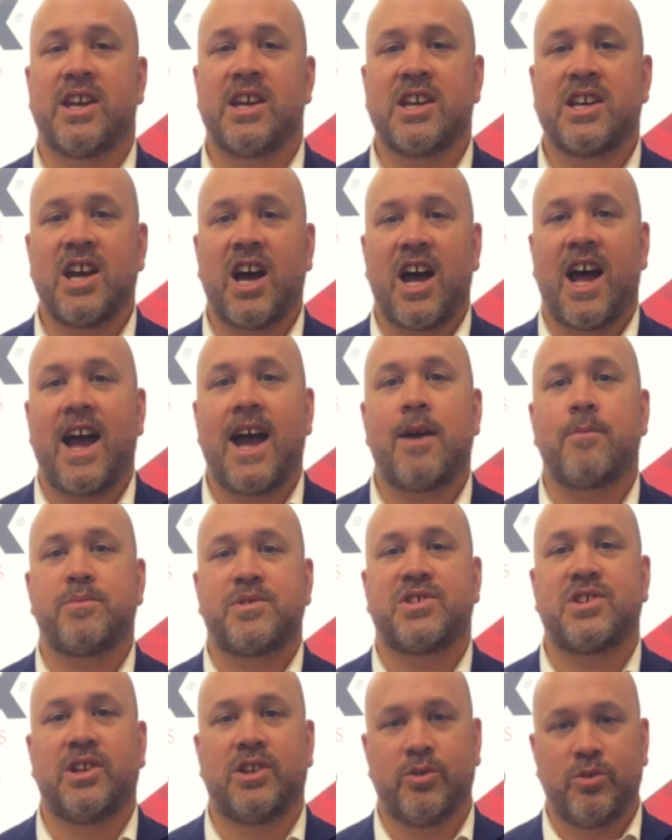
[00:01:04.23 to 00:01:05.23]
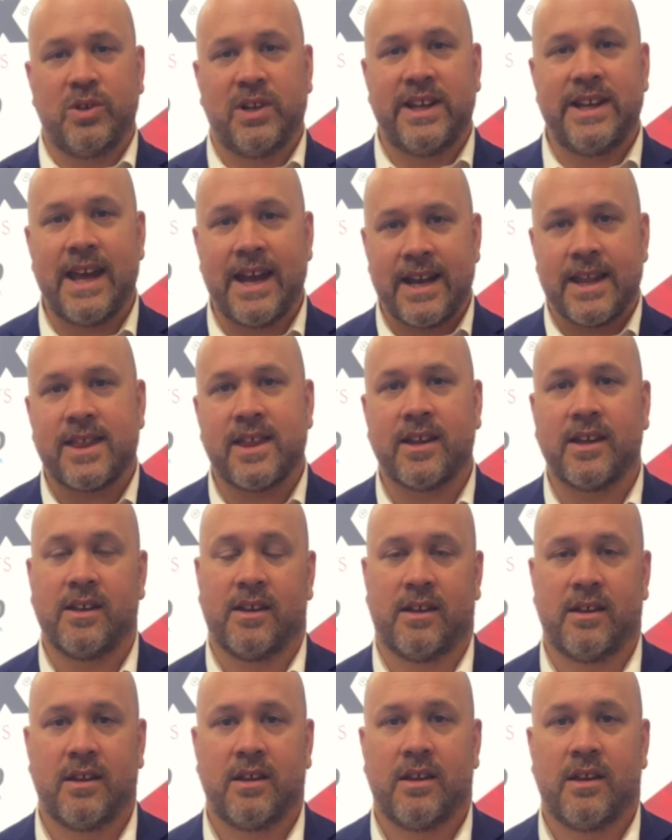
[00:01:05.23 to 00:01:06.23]
can cut absolutely anything.
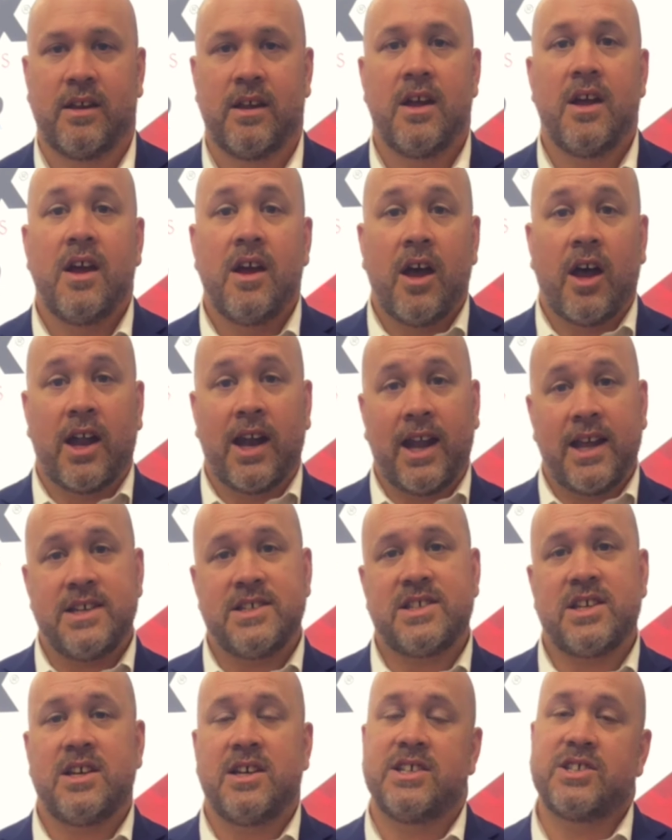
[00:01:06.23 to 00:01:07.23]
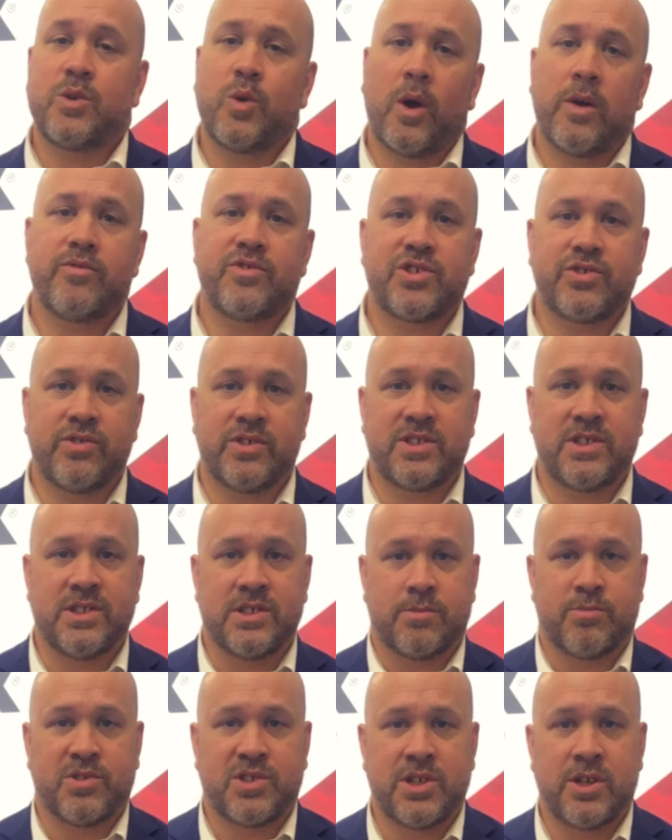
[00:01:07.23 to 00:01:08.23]
A laser is quite restricted
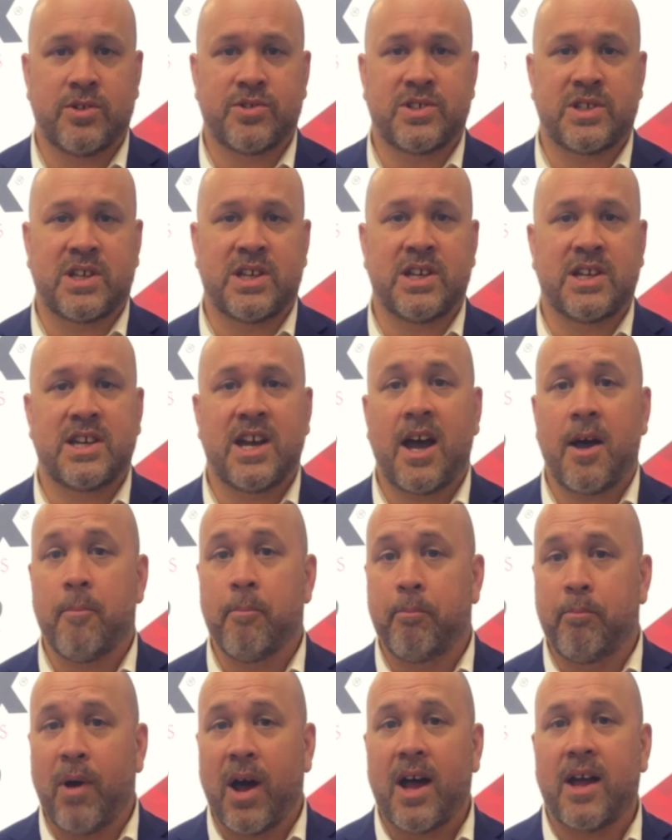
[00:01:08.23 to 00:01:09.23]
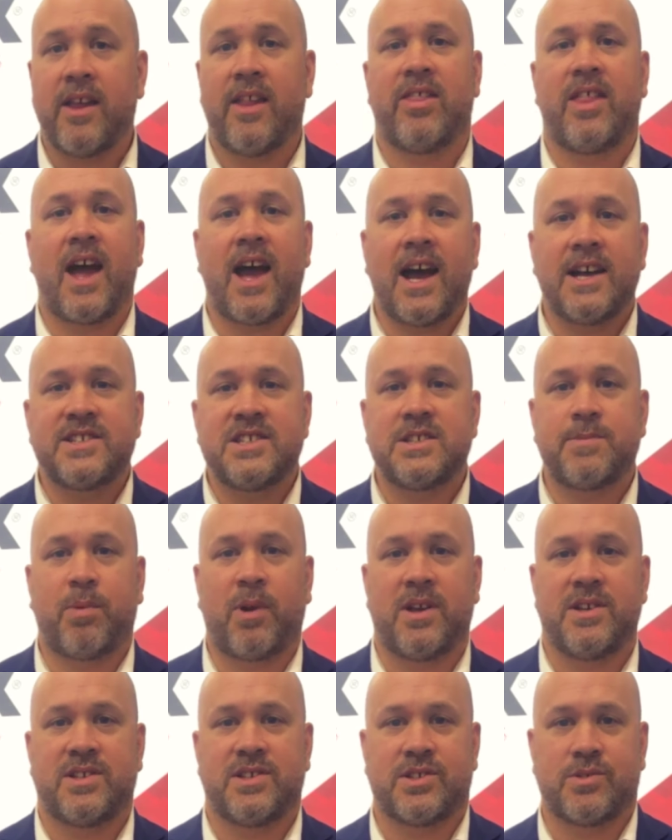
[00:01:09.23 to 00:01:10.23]
to materials it can cut, but that has its
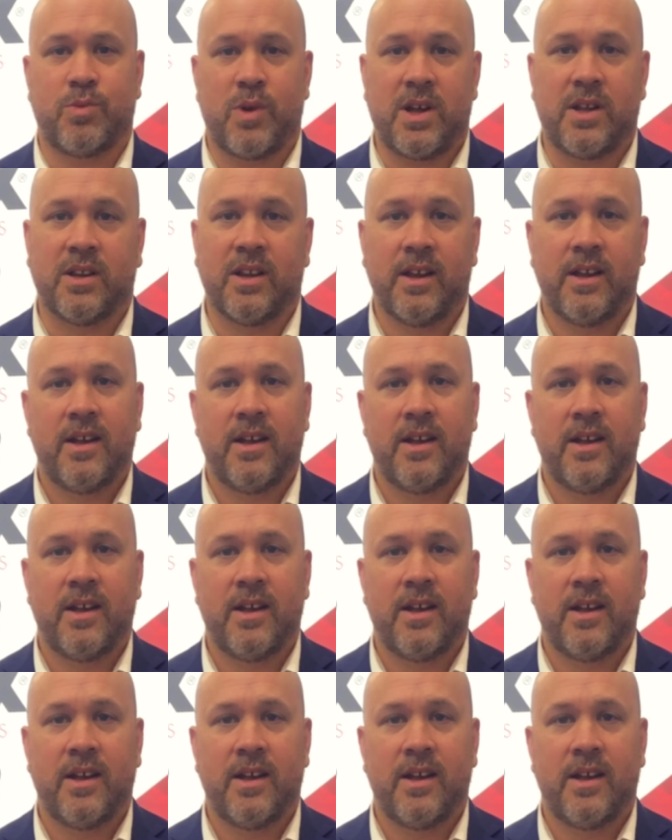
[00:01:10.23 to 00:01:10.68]
place as well.